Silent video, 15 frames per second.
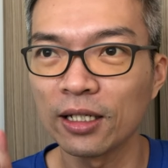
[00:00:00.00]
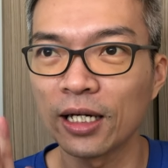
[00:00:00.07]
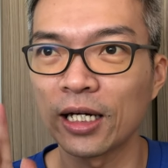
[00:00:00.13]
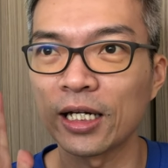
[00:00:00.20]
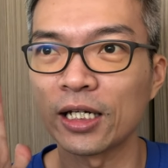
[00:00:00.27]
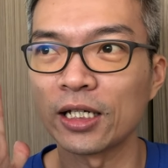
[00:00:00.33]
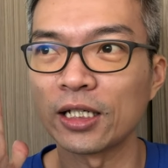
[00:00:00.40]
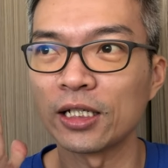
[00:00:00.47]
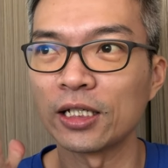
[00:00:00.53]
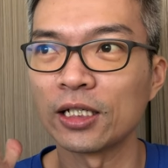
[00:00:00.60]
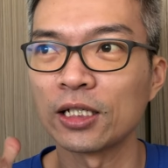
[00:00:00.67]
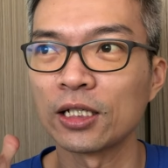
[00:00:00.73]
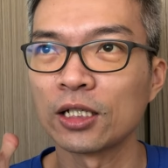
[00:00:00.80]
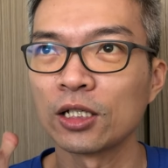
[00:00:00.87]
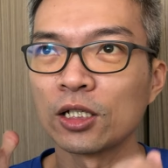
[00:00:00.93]
I
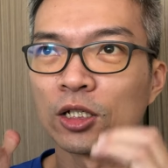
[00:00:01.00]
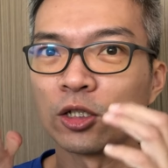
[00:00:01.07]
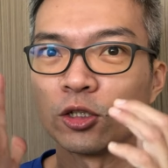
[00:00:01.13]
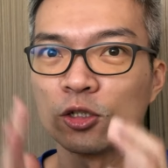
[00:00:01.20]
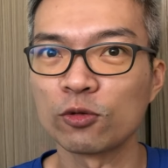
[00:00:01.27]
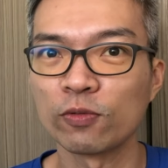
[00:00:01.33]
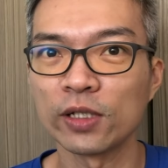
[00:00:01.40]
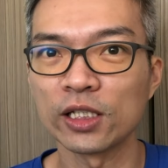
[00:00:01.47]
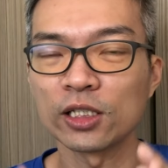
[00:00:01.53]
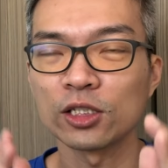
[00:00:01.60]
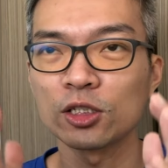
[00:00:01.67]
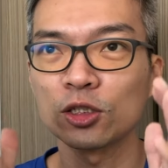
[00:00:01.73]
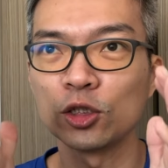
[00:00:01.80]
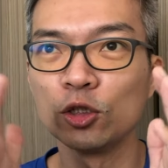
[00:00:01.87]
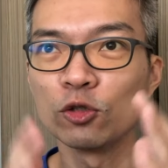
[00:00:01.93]
use
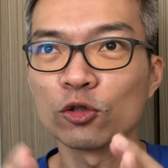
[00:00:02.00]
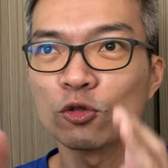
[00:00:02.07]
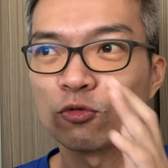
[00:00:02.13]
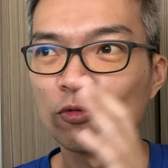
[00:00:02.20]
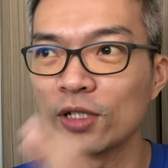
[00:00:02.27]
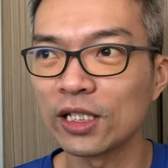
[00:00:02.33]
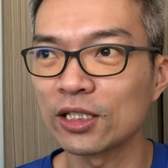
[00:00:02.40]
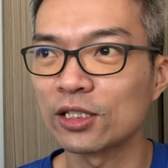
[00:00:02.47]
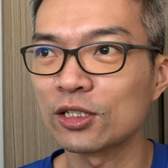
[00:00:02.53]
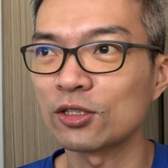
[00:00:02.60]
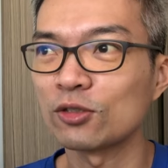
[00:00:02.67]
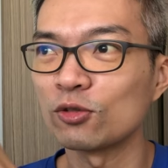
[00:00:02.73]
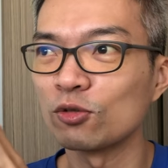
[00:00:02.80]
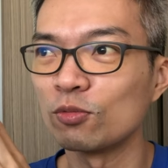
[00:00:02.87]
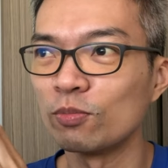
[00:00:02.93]

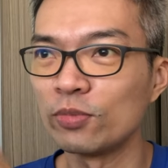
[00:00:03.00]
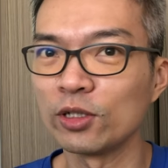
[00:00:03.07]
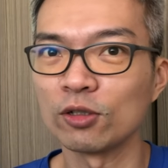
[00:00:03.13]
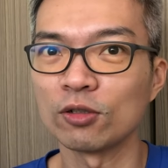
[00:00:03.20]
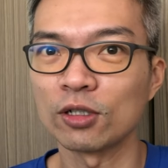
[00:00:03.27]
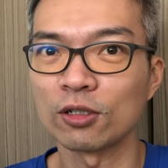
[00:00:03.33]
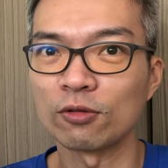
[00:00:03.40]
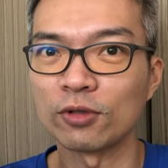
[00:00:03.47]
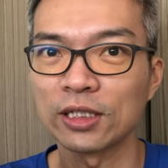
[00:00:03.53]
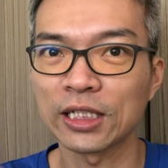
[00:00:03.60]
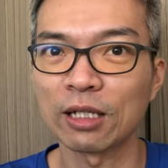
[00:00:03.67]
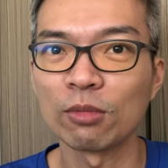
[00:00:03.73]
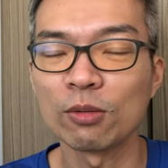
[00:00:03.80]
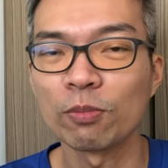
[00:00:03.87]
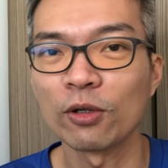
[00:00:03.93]
REITs to build a
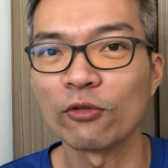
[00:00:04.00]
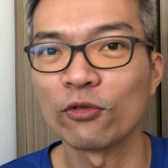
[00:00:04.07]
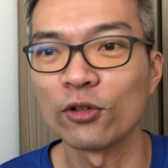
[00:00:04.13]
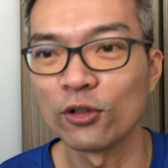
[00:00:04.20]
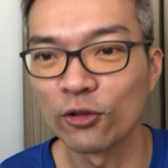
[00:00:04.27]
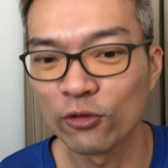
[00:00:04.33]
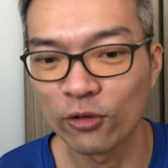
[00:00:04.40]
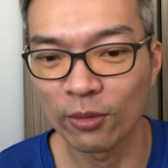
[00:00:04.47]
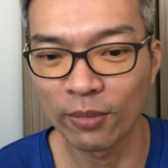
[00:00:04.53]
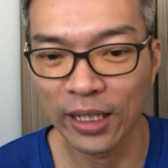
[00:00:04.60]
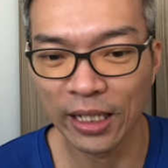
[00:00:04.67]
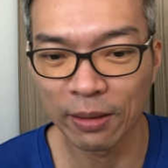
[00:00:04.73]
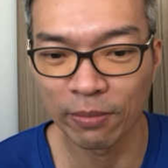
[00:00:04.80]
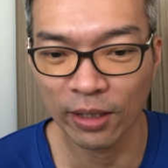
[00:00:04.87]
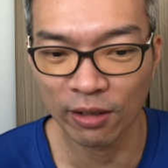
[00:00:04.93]
retirement portfolio for
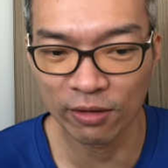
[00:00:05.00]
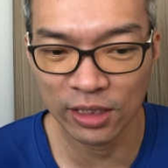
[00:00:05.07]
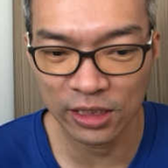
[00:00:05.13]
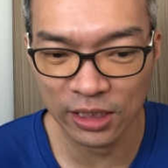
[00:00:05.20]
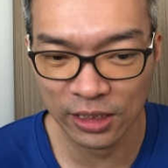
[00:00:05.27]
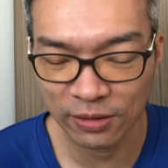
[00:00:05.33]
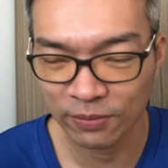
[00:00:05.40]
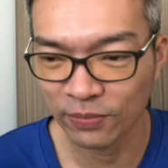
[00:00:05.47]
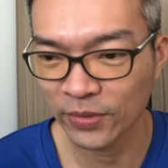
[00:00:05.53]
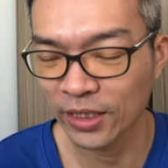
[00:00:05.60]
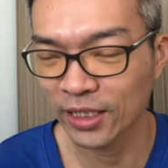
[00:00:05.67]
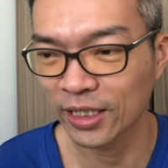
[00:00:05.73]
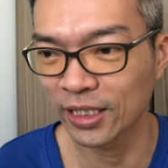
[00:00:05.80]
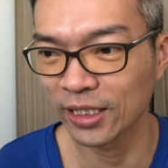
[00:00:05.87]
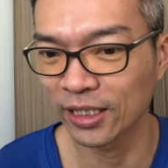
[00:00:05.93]
my parents.
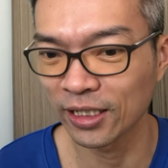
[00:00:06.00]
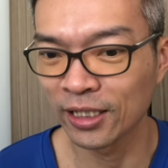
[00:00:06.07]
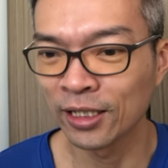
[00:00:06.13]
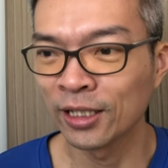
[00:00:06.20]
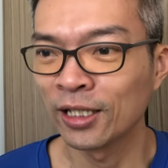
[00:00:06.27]
Okay.